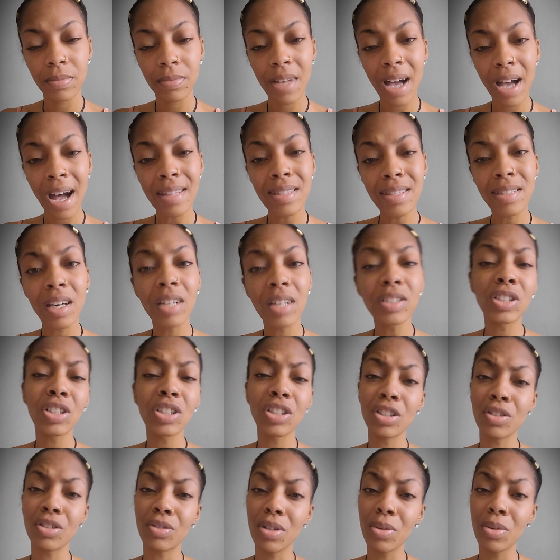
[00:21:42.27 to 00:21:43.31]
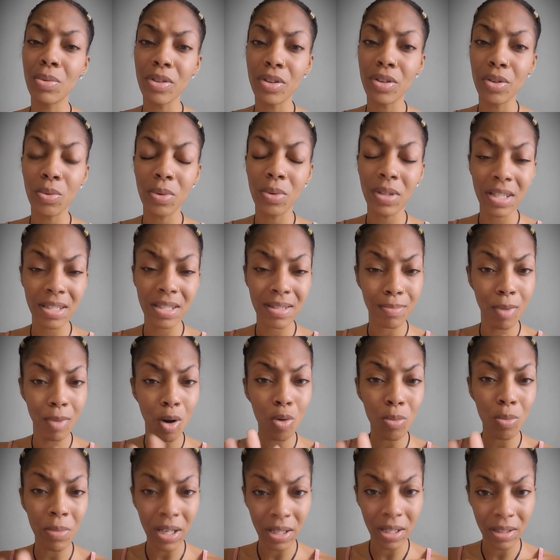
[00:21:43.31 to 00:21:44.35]
I touch and agree with you in this
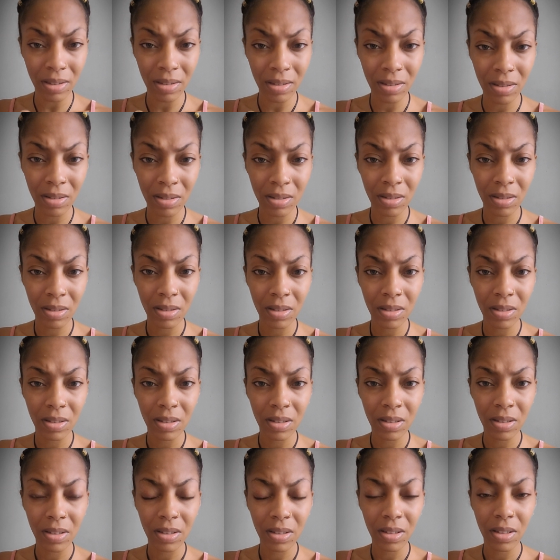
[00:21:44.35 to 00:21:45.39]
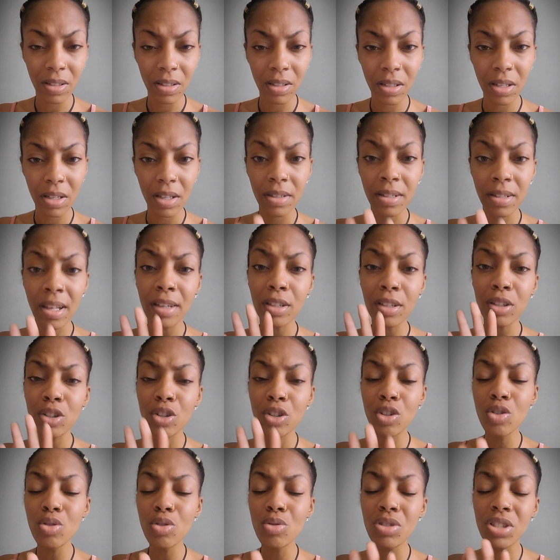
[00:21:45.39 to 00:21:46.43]
moment that
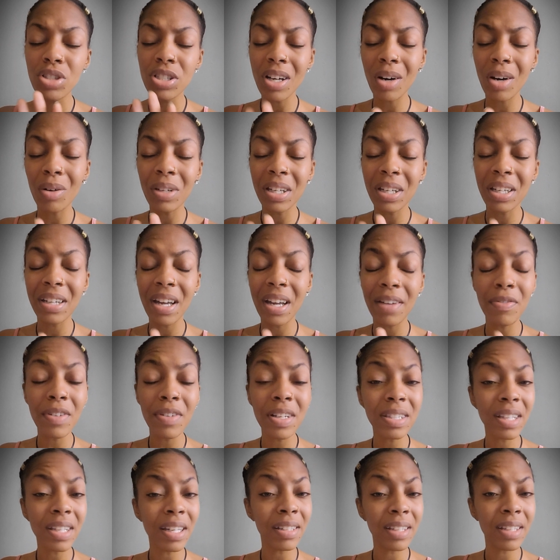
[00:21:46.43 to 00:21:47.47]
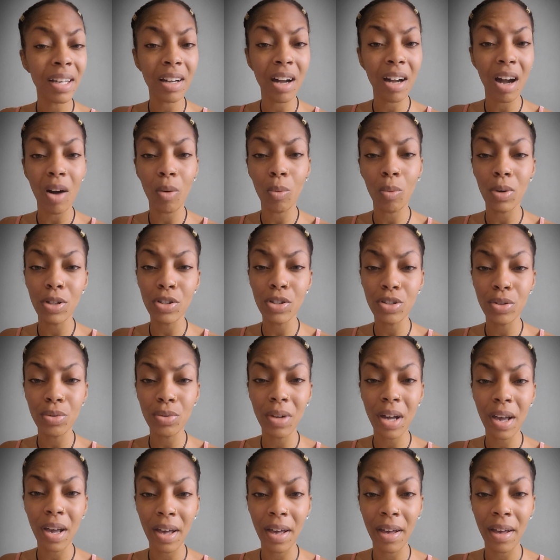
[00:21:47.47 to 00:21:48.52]
you shall get everything that God wants you
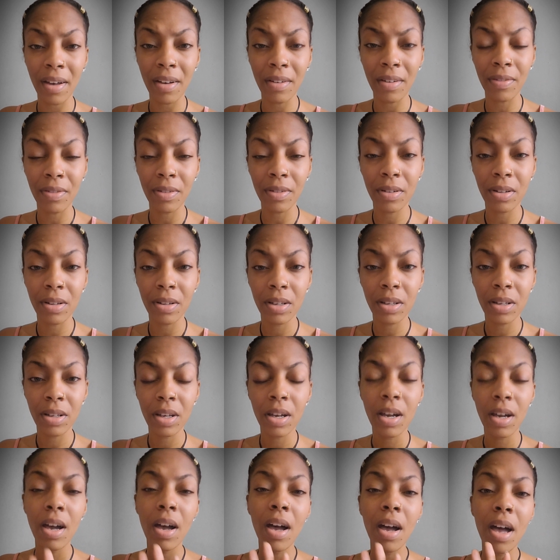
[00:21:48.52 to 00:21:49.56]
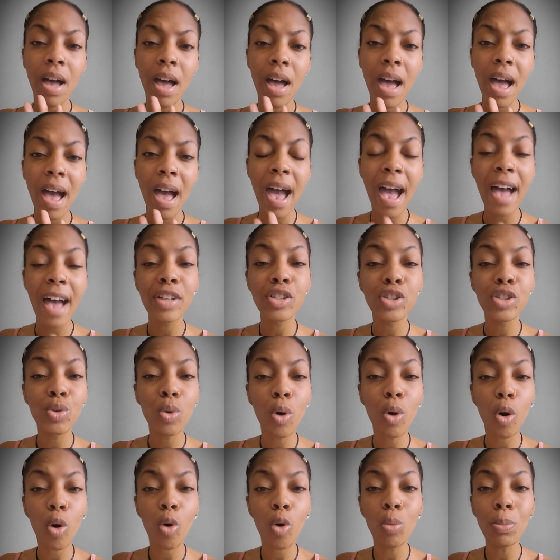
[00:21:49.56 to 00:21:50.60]
to have as you
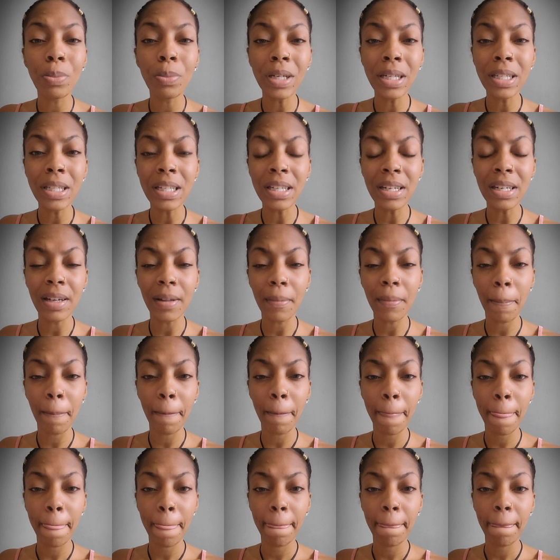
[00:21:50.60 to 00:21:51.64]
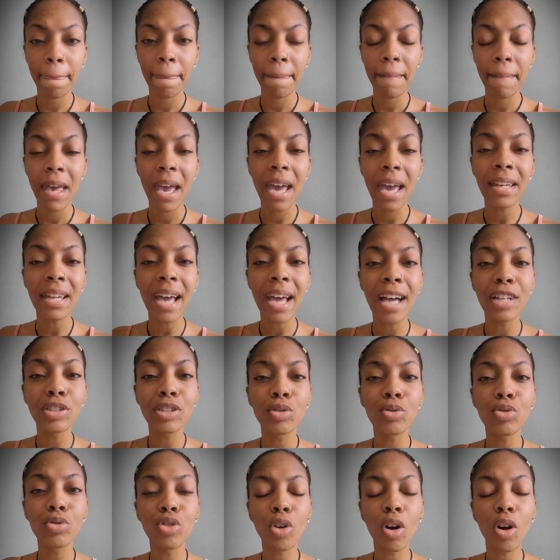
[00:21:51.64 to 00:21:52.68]
are obedient and as
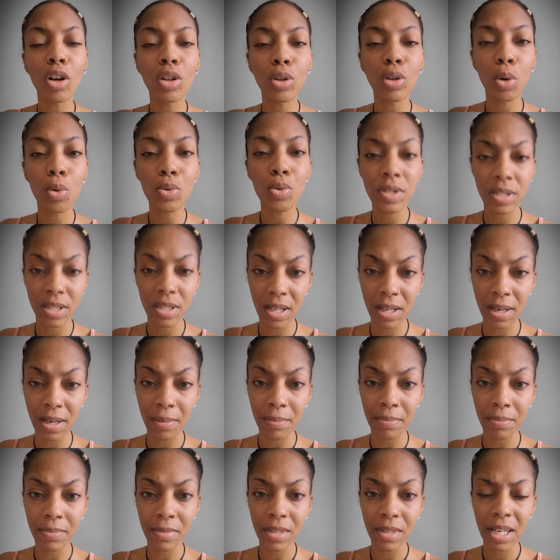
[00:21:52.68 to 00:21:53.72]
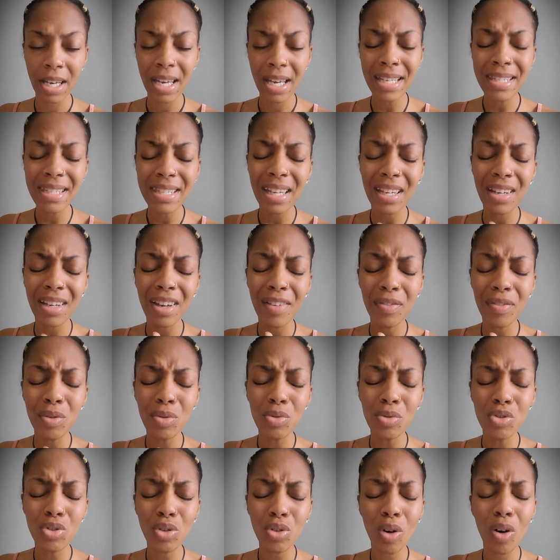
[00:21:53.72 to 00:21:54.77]
you draw close to Him. He said, If you
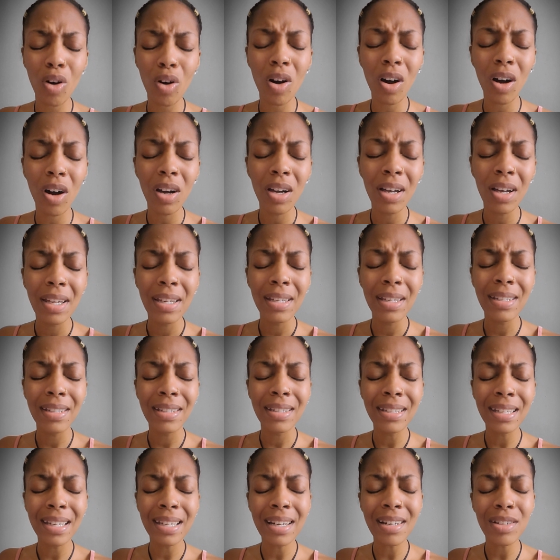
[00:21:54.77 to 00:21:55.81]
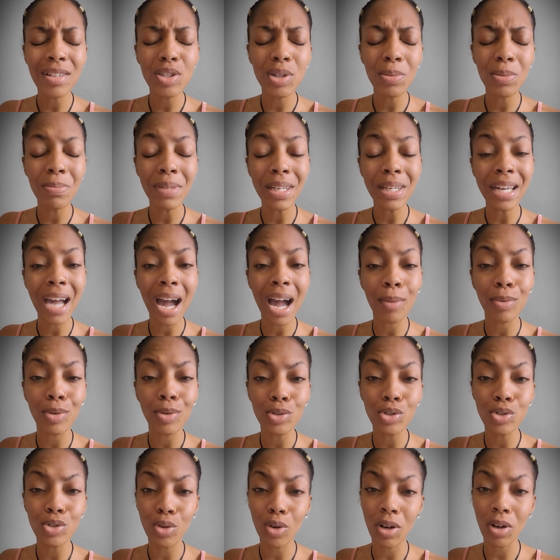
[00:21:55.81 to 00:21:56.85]
draw near to me, I will
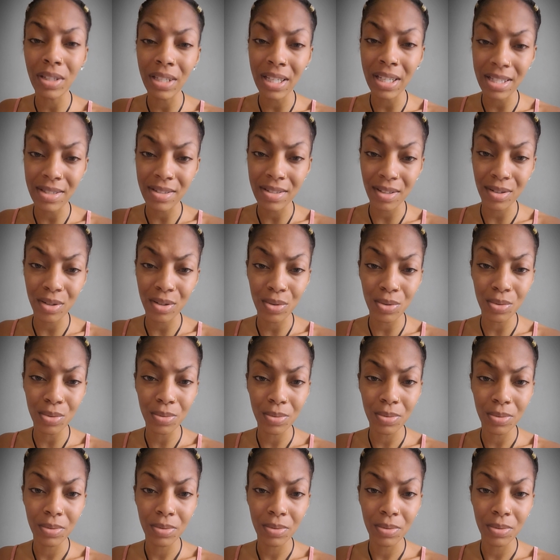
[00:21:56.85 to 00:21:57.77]
draw near to you.